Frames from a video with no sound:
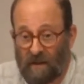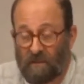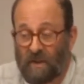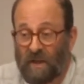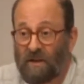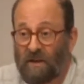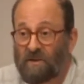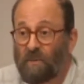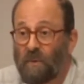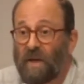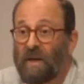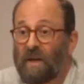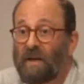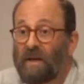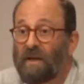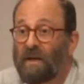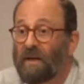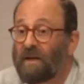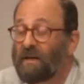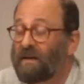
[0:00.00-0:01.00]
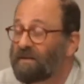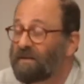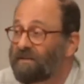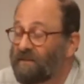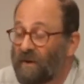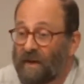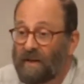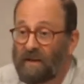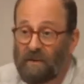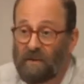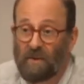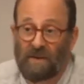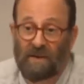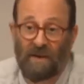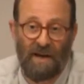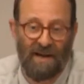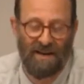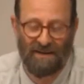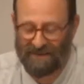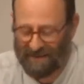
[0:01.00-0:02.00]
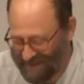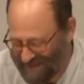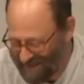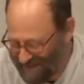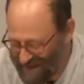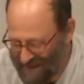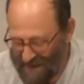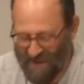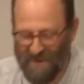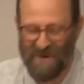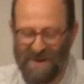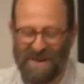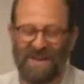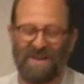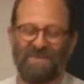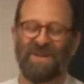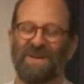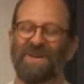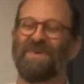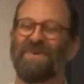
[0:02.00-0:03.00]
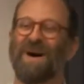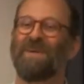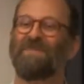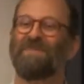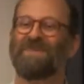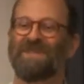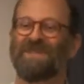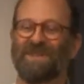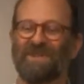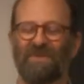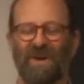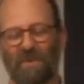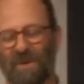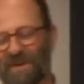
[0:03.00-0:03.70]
Because we, frankly, we're giving him opposite advice.